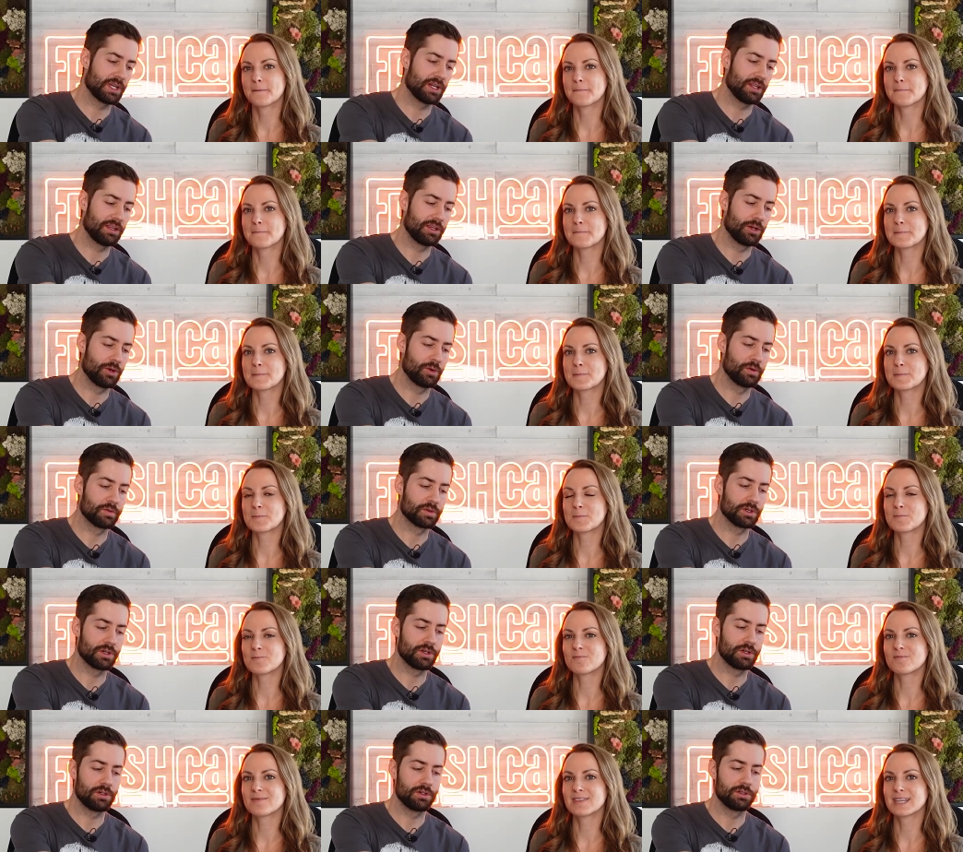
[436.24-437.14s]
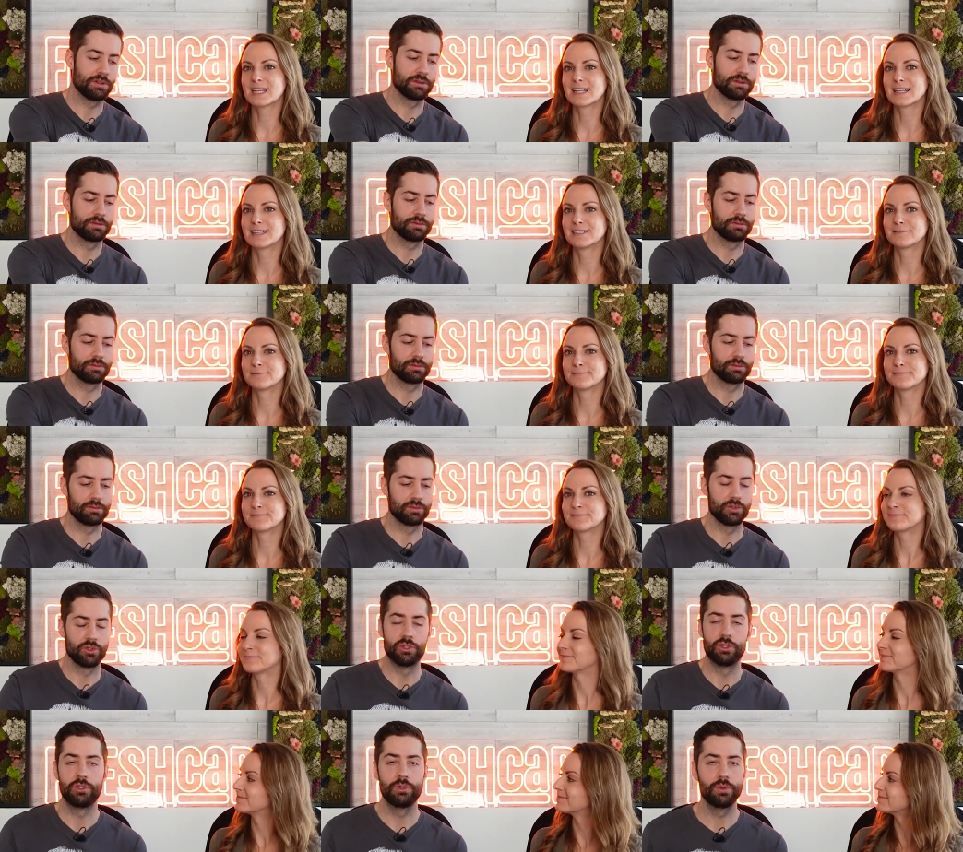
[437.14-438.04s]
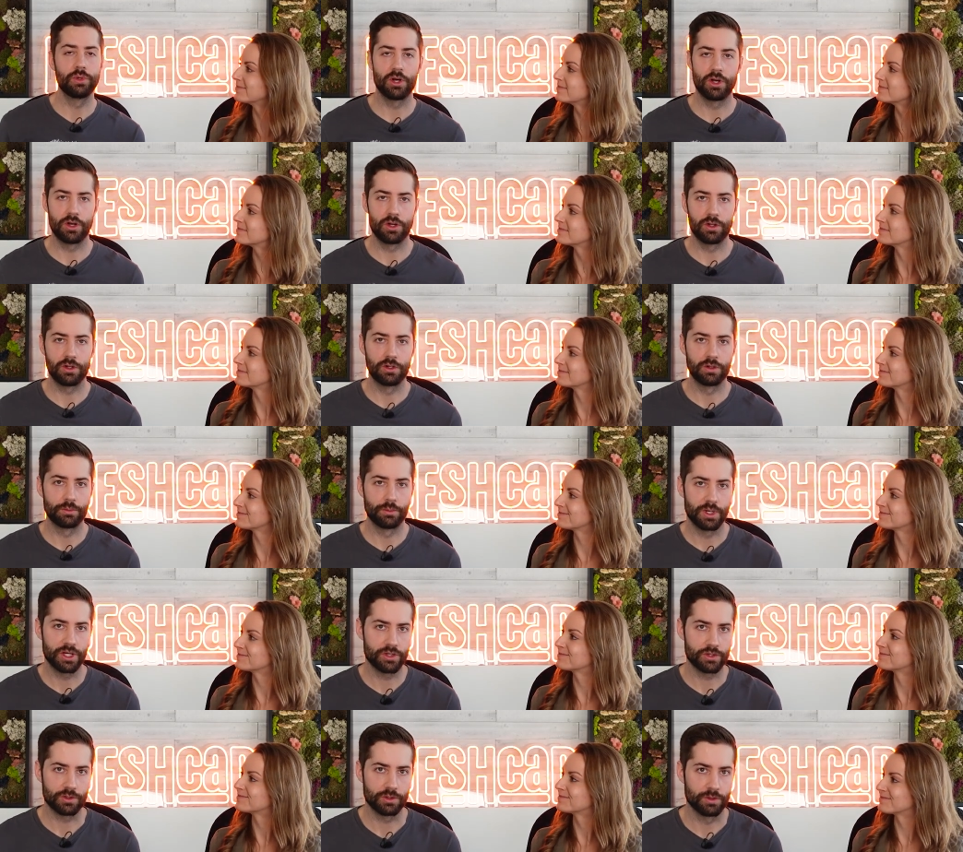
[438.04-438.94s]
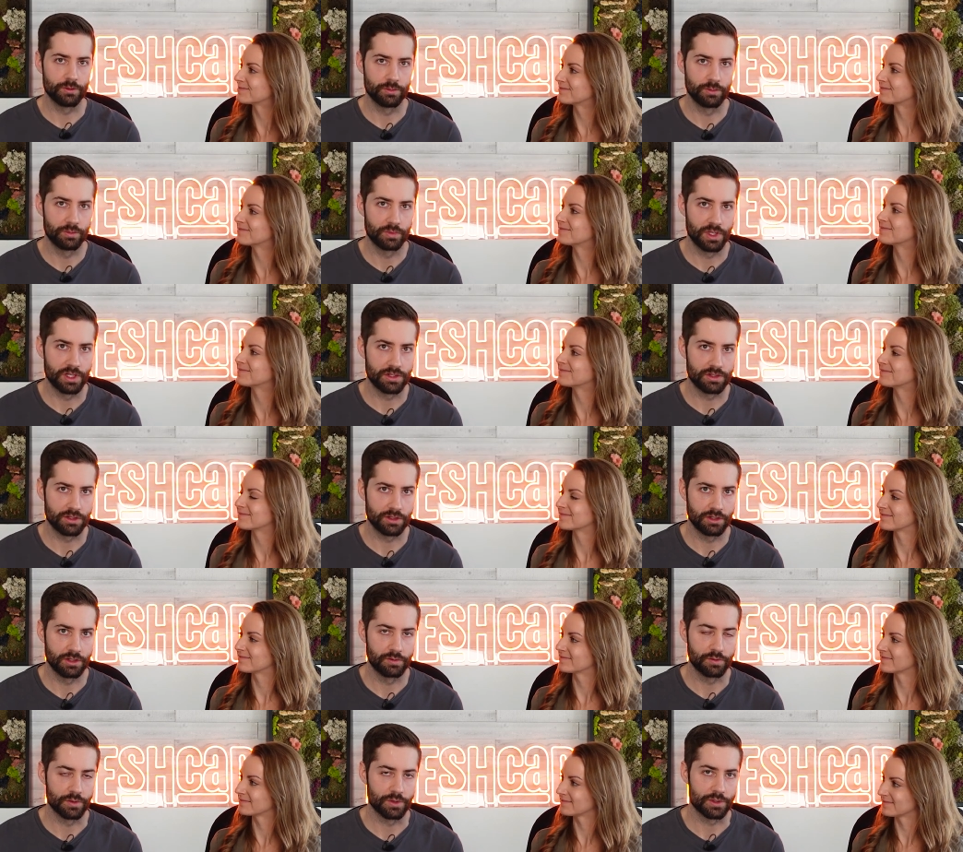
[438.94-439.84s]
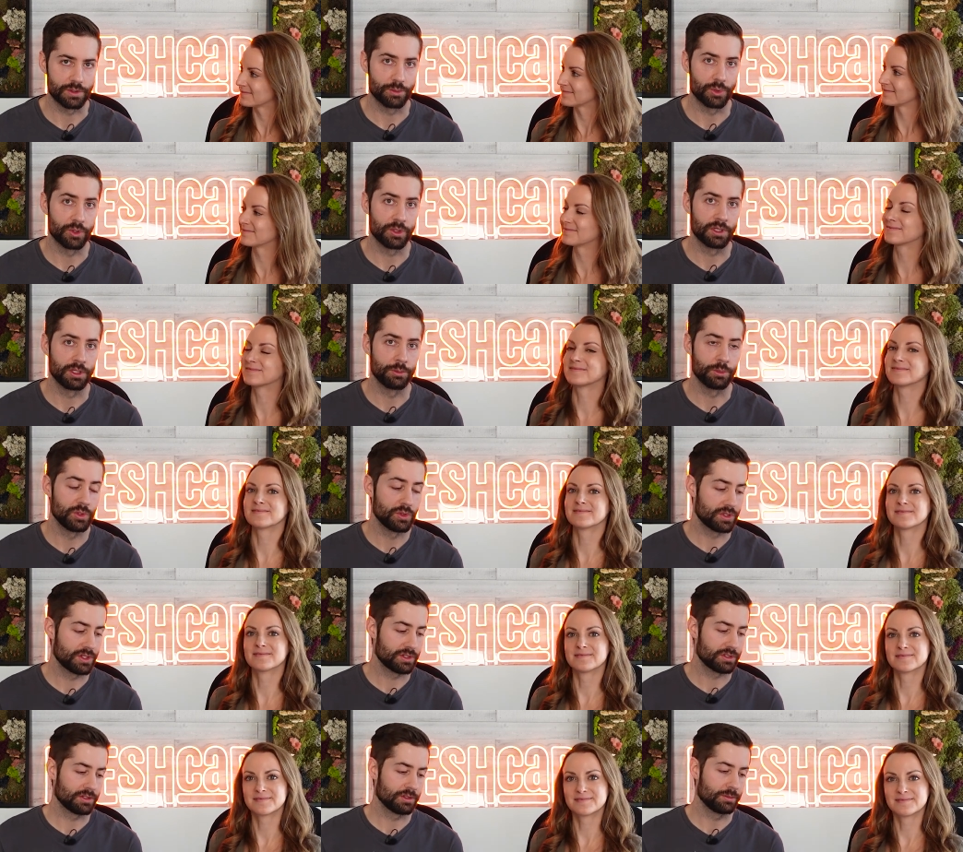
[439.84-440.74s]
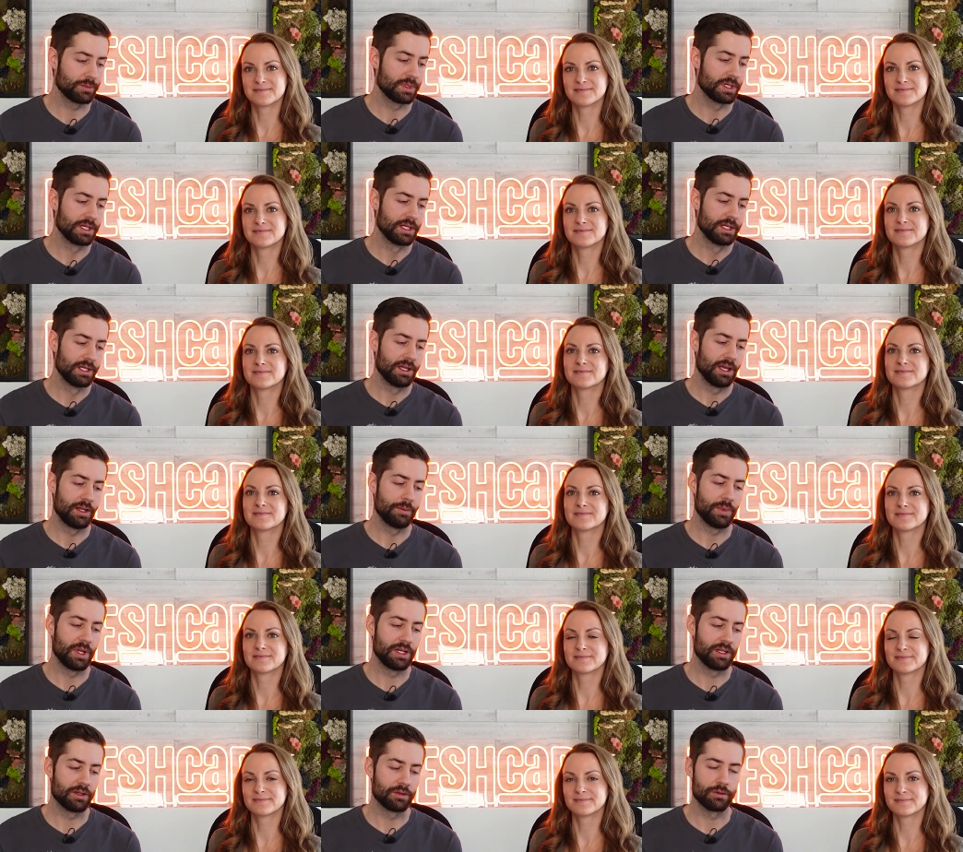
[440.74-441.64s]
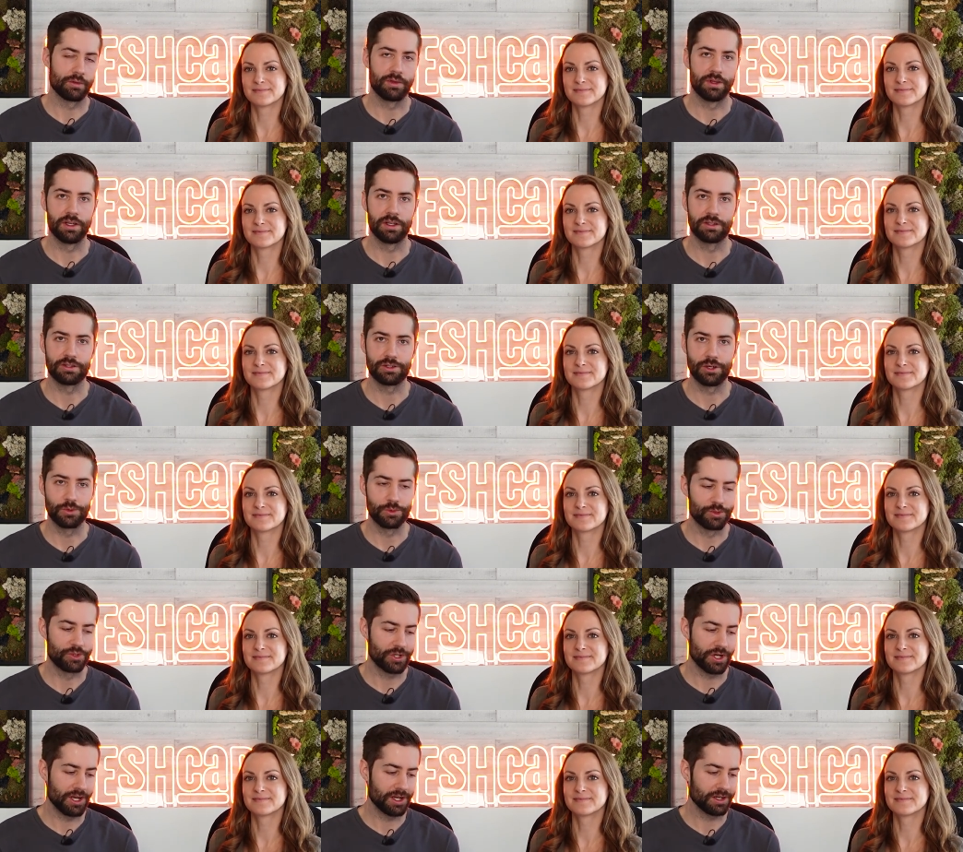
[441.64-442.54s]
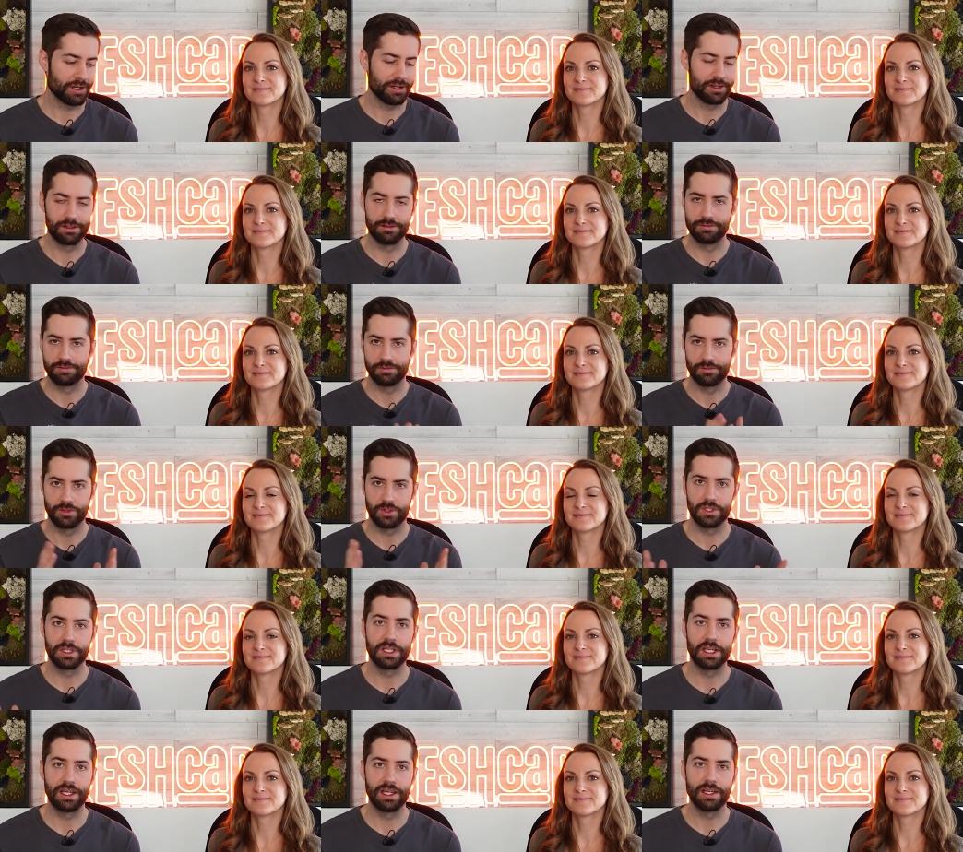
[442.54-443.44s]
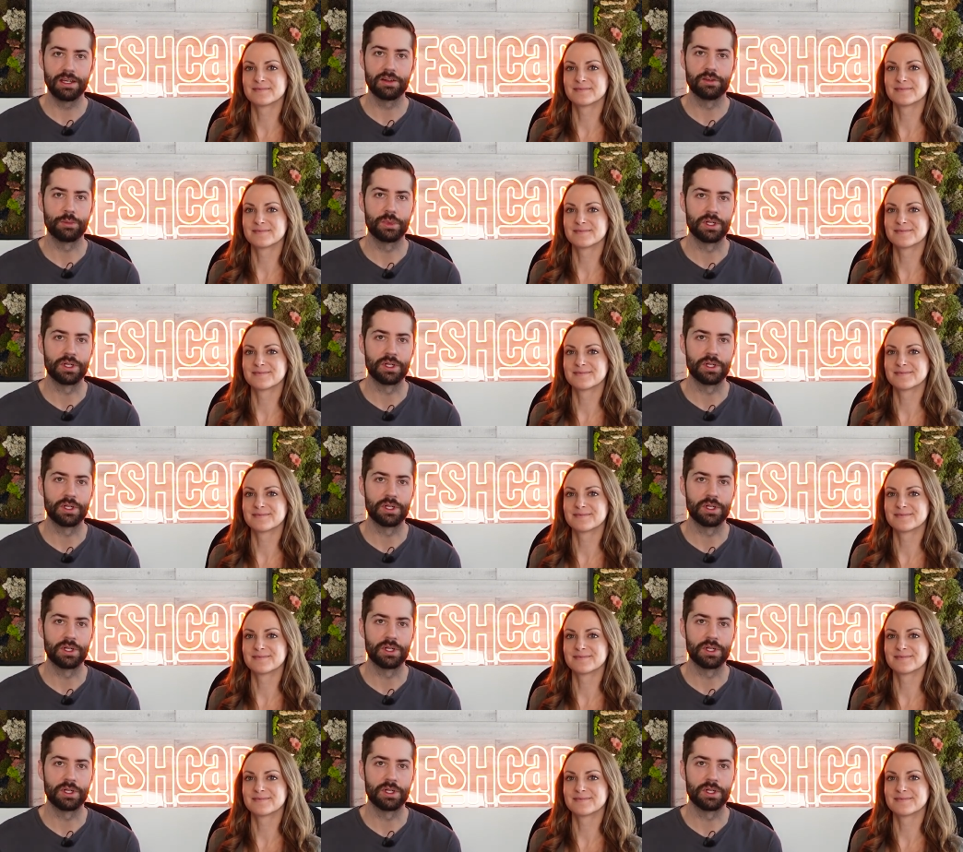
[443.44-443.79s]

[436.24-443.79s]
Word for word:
Speaker 1: kind of the overall do-it-all mushroom that's good for supporting the immune system and many other things. So chaga, the king of